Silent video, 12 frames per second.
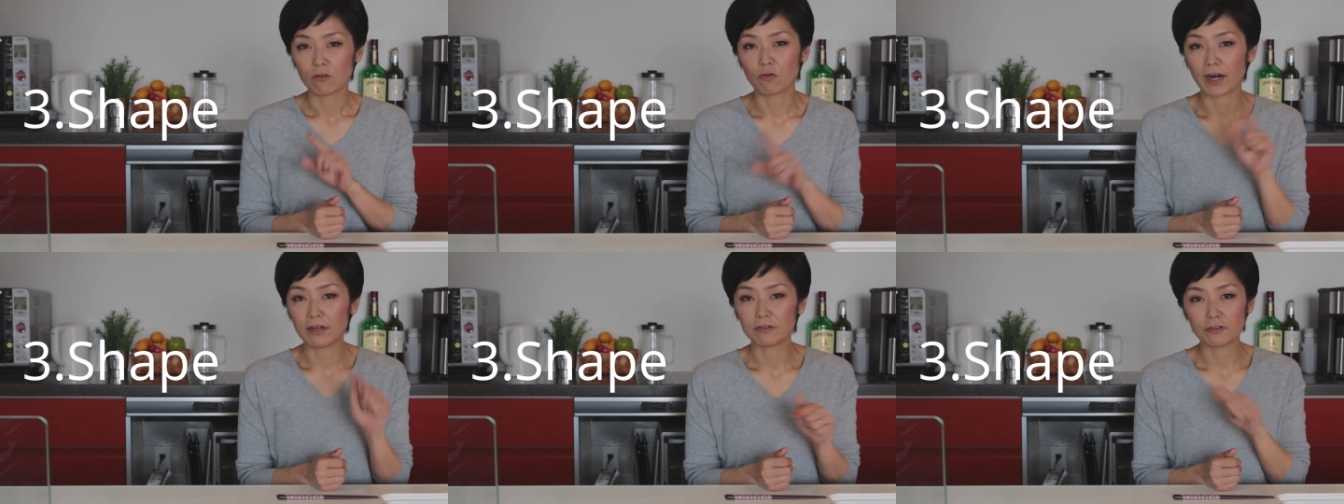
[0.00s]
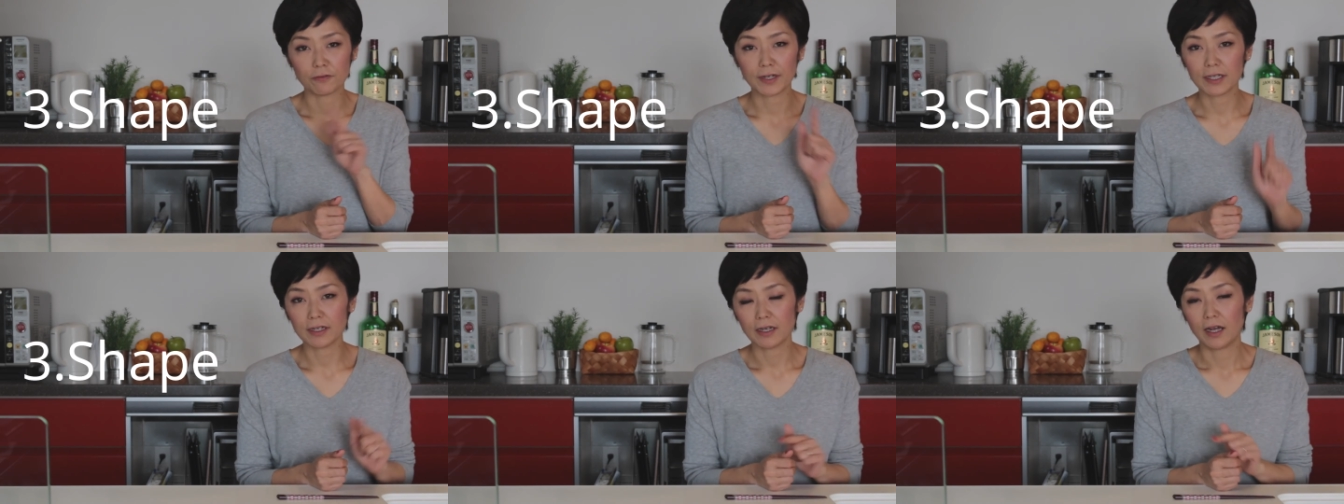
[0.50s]
Round
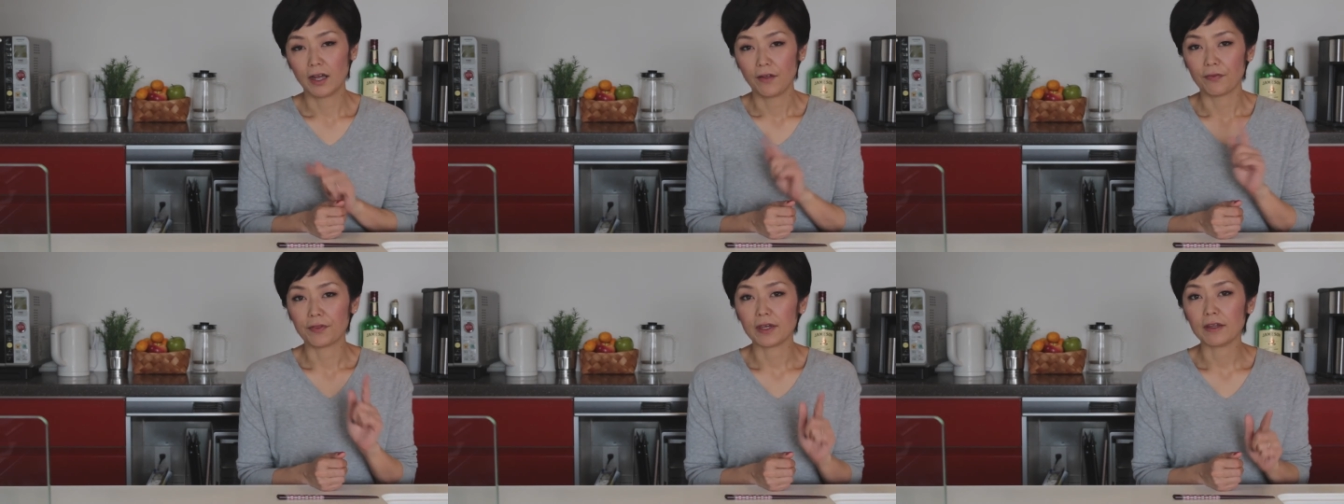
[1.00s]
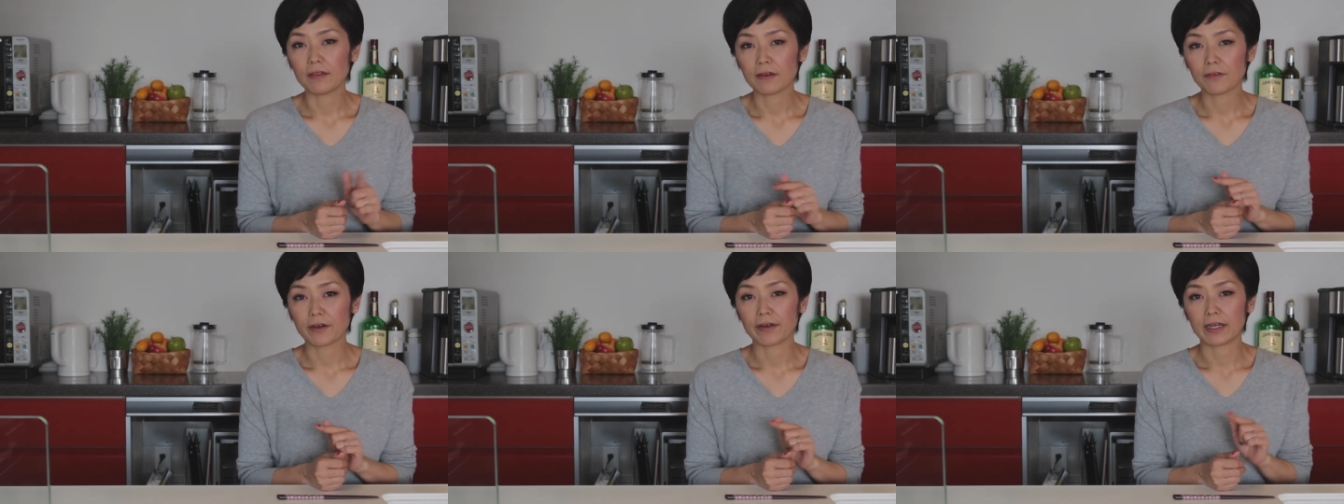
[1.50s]
one, these
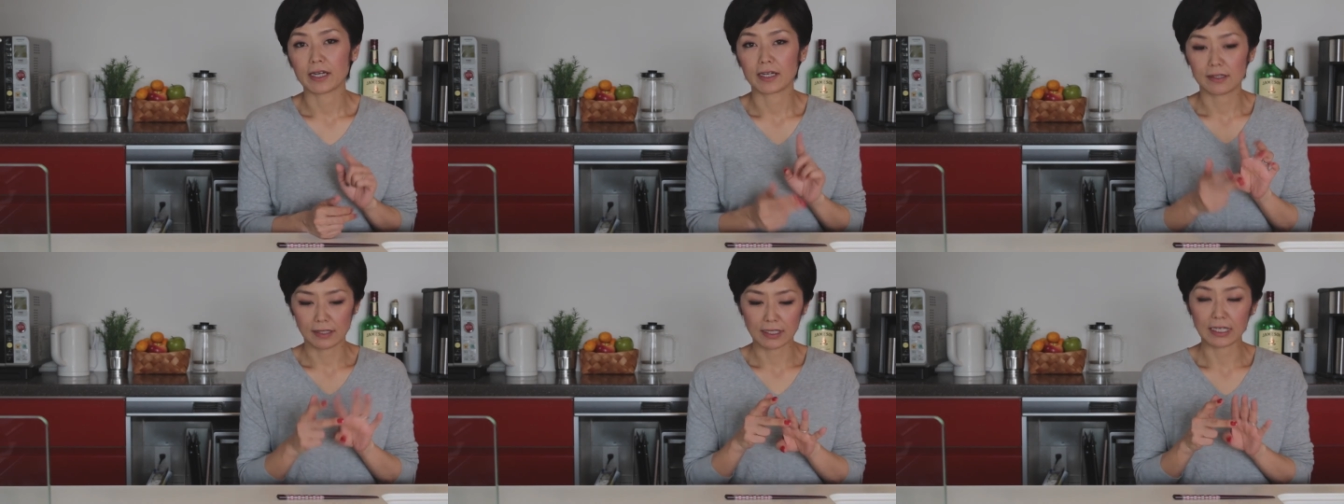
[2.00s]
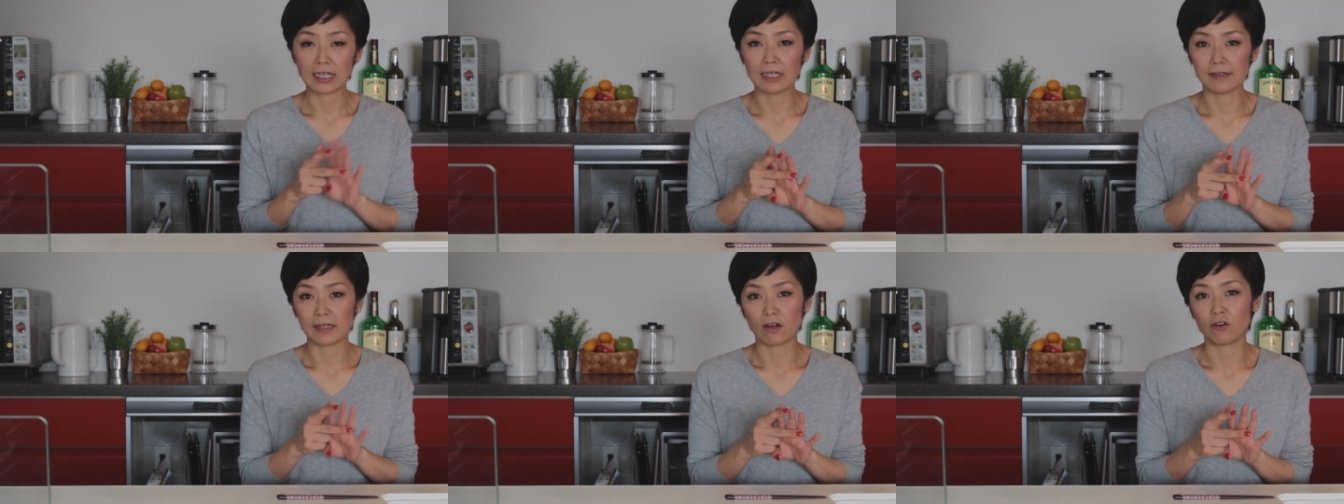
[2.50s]
are very nice and
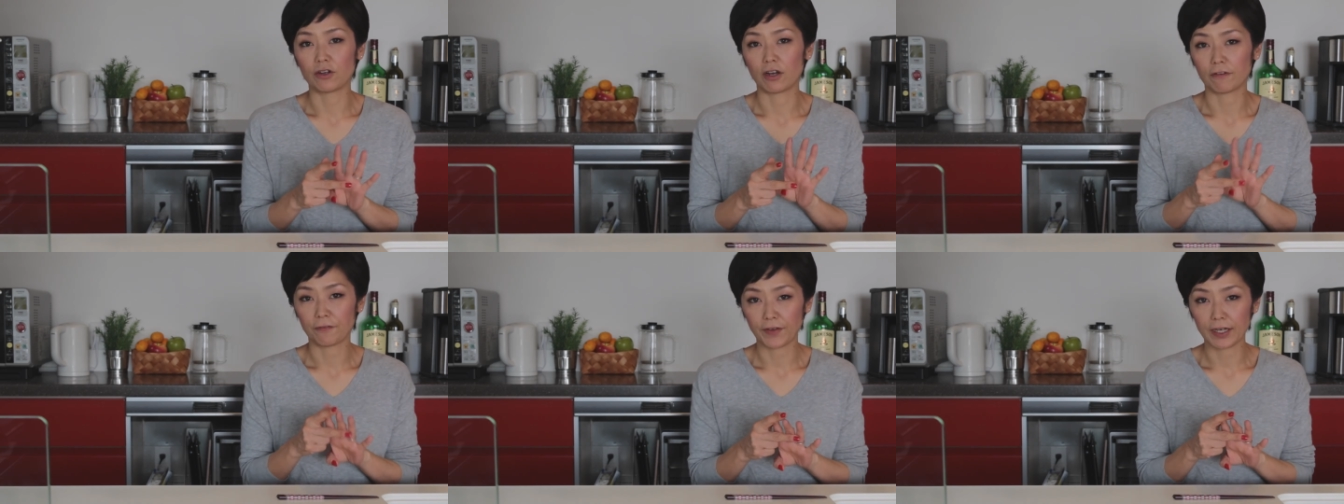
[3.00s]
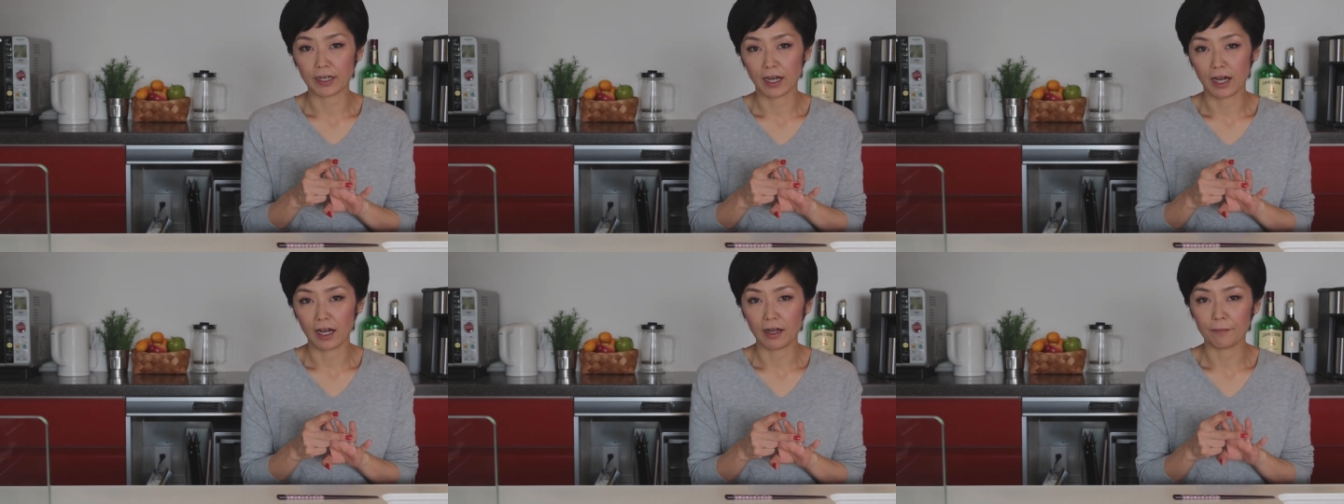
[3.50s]
easy on your
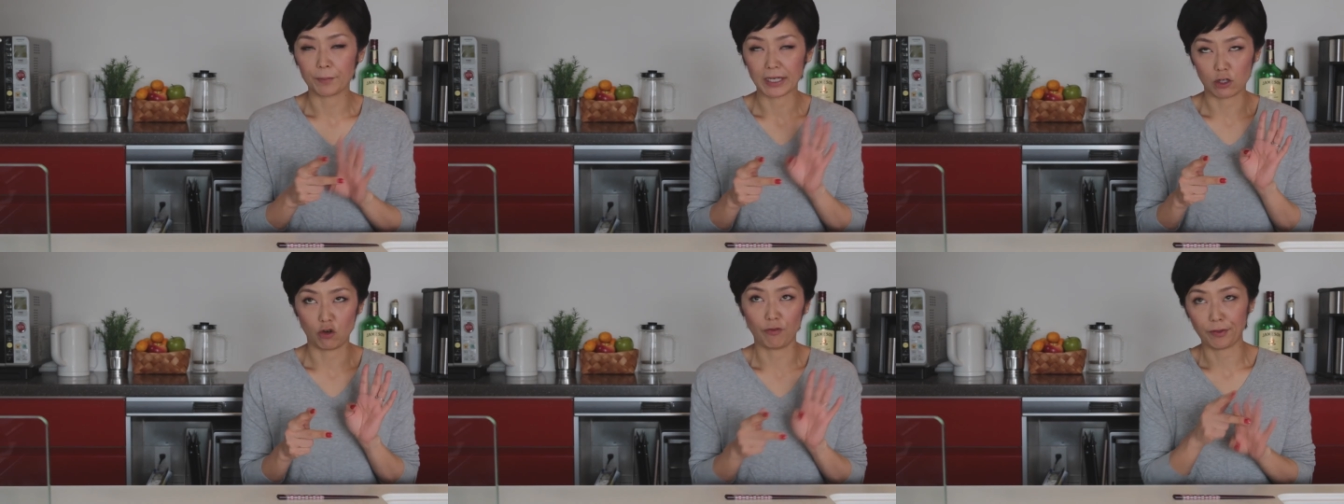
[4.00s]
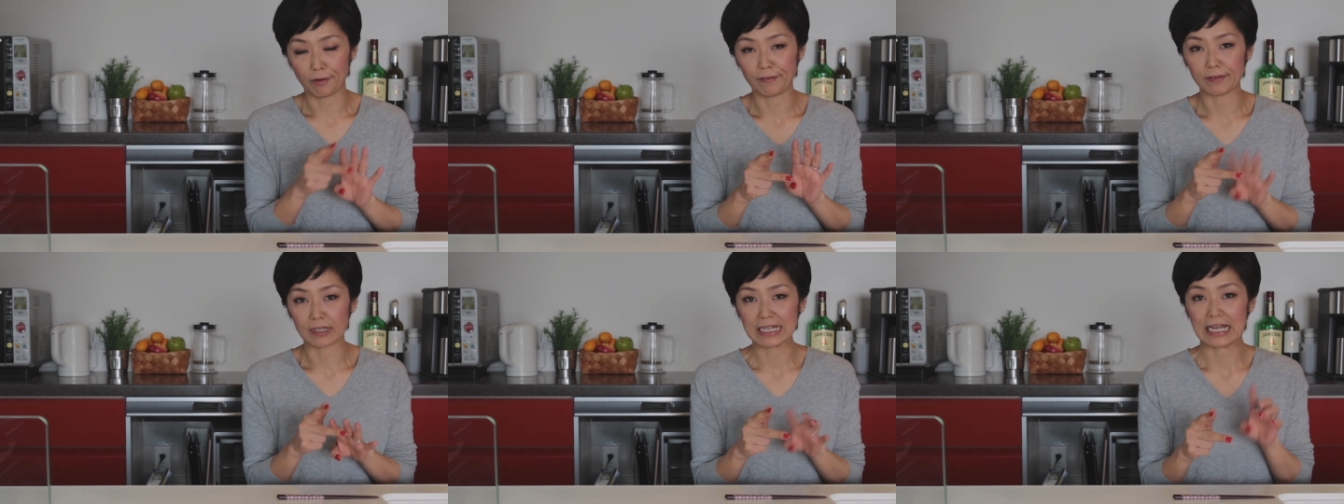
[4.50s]
finger because there
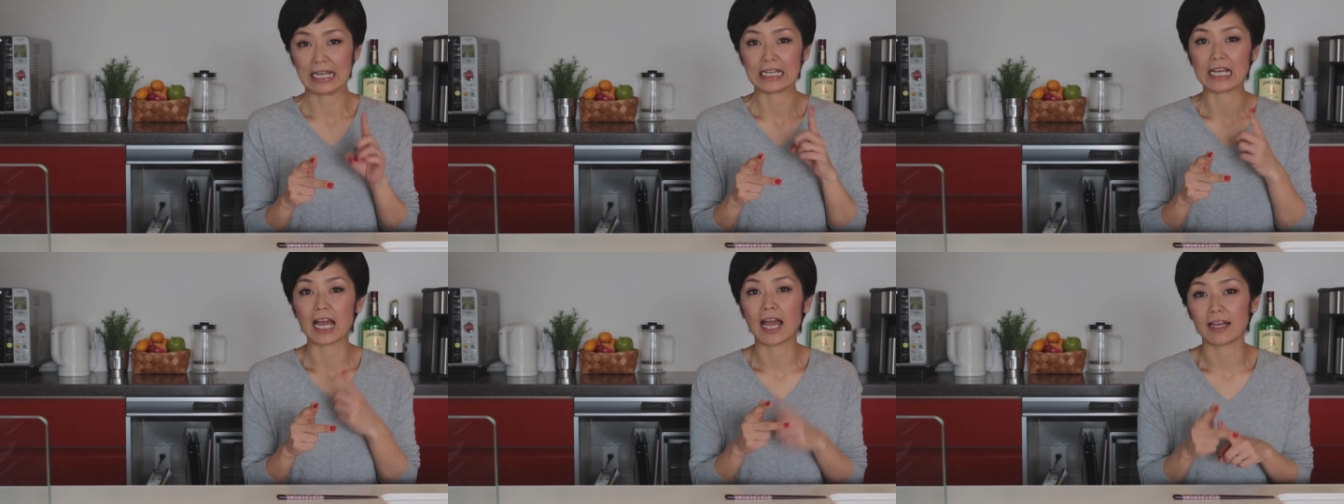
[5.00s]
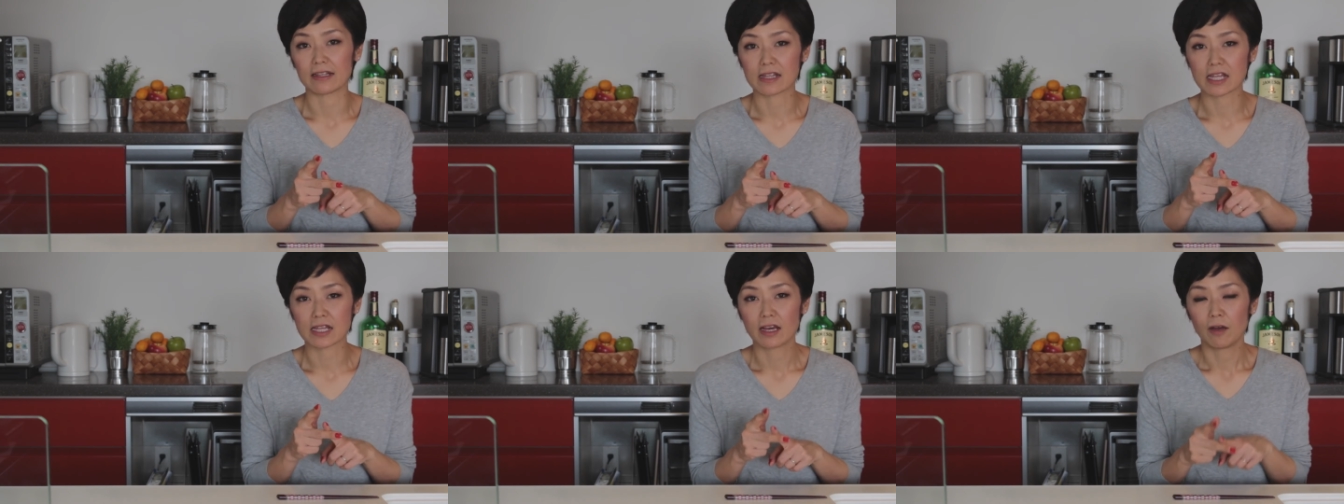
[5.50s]
isn't any edge.